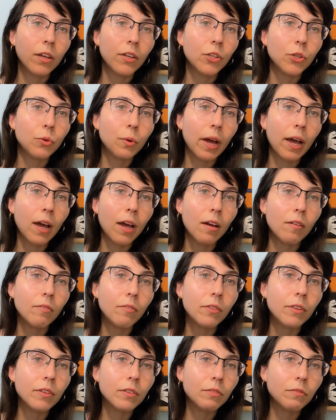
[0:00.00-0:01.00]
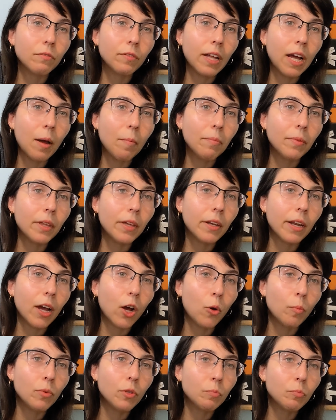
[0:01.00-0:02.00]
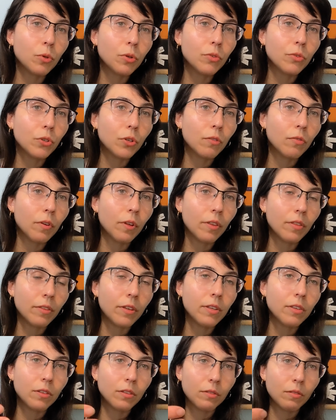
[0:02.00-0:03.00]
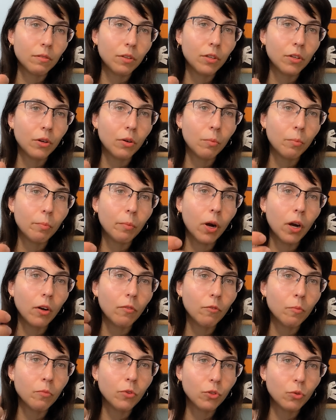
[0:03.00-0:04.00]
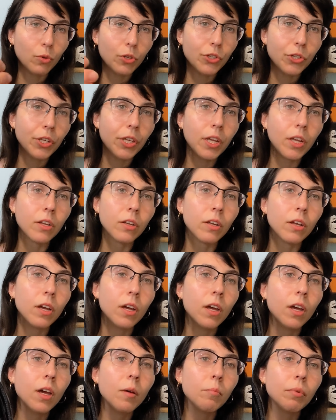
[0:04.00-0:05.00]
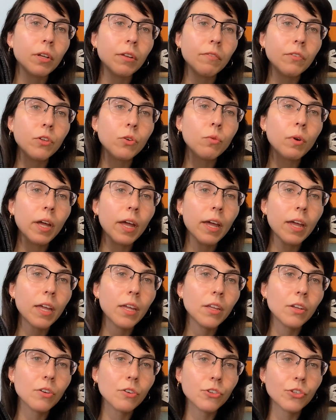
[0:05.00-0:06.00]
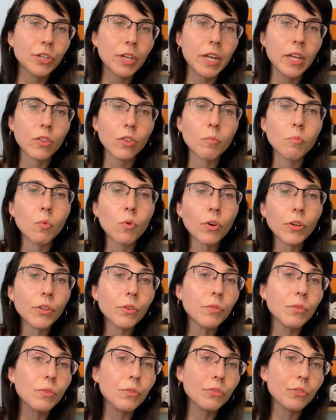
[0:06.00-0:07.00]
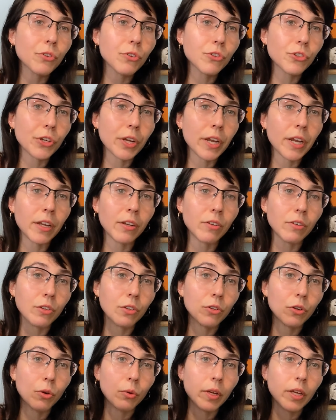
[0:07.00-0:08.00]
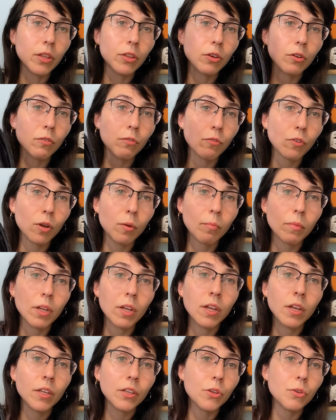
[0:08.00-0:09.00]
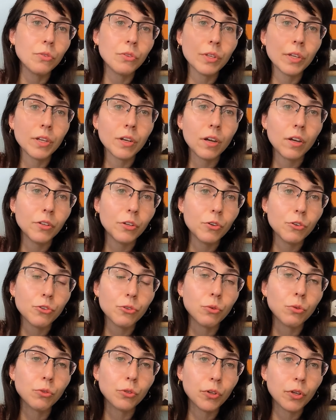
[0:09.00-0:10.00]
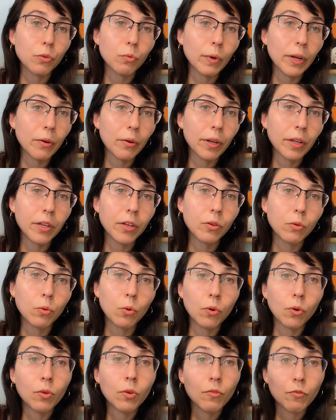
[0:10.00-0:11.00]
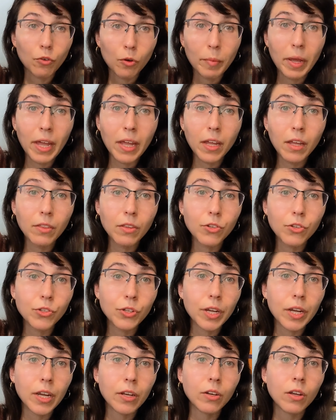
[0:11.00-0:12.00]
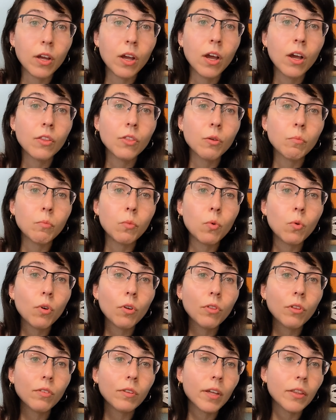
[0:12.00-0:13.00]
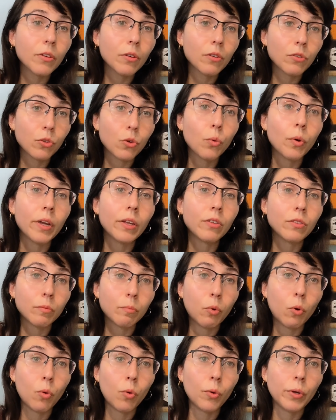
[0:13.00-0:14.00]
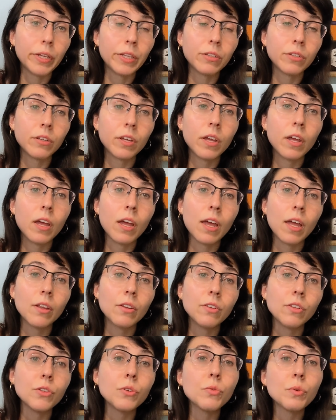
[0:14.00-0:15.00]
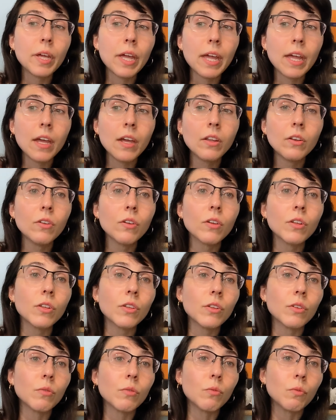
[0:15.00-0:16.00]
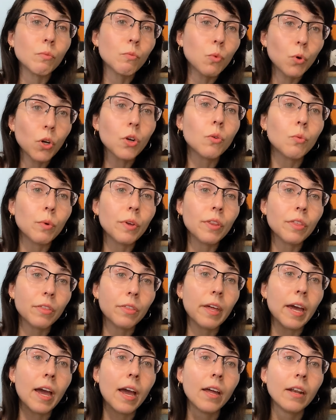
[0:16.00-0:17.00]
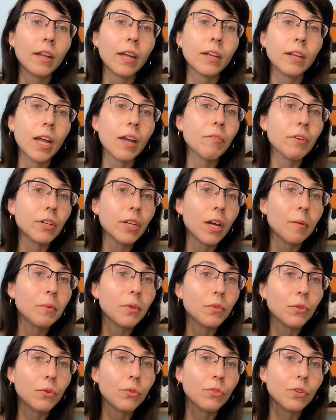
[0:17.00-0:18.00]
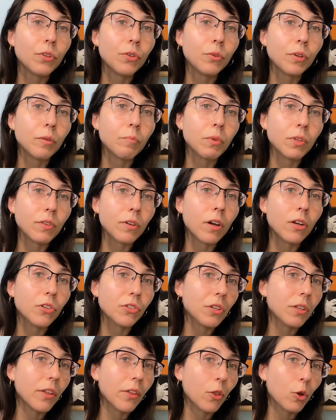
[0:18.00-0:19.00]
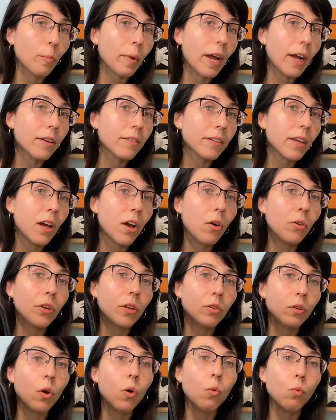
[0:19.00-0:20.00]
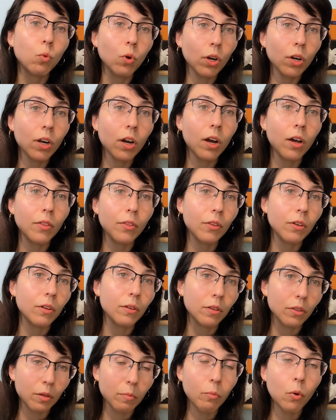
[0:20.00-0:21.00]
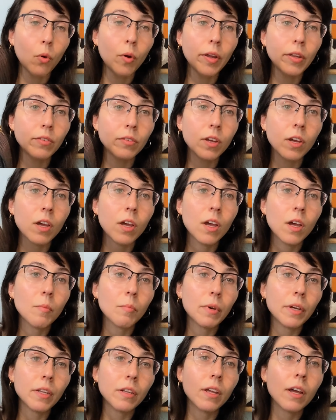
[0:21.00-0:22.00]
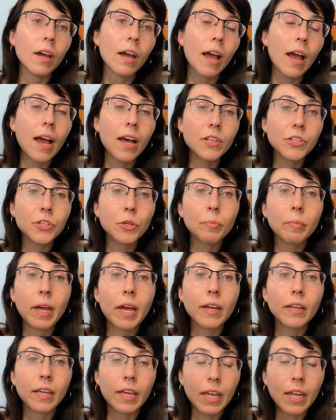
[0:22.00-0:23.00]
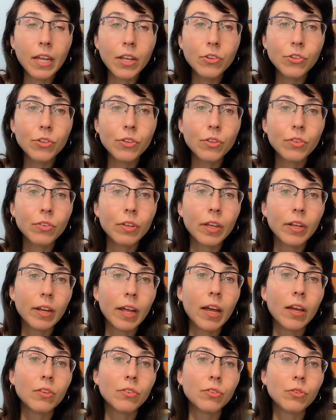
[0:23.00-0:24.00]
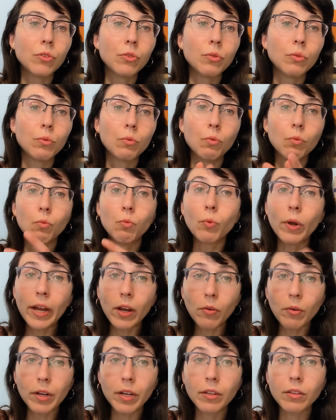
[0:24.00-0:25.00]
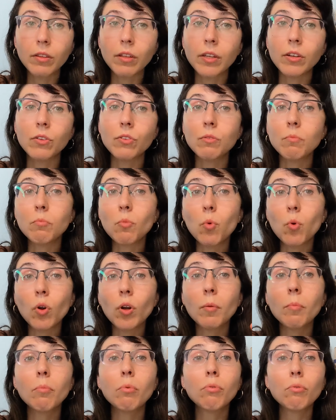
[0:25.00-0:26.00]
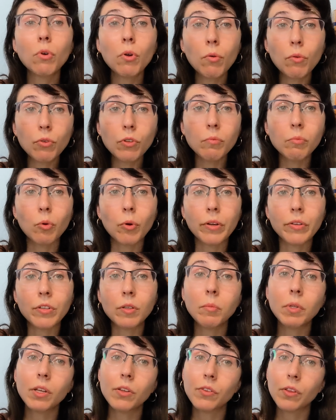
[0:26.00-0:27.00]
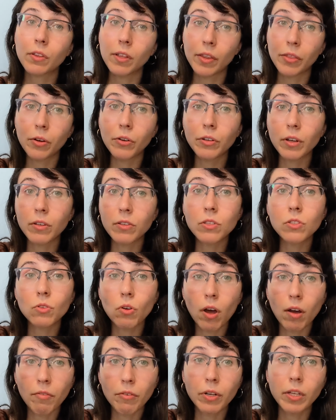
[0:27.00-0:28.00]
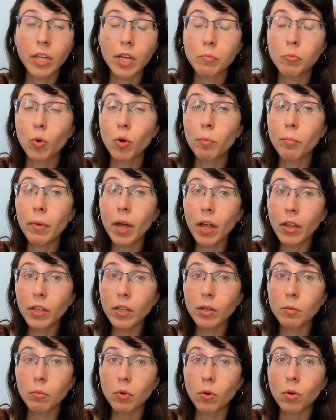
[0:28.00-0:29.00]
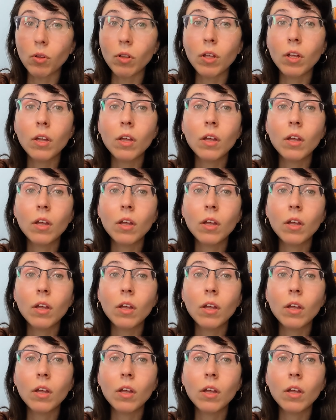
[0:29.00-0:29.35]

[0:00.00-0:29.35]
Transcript: You have this flap that helps preserve this, you know, part from squishing in. But if you hang your chain, the more you use your chain, you know, either from using it on your shoulder and wearing it or from hanging the chain, the more the leather is going to point. And you can work with that and every time you use it, you can massage the leather back down and work on the, the points. But as your bag ages and as you wear it, it is more prone to pointing because the leather does soften and get more malleable.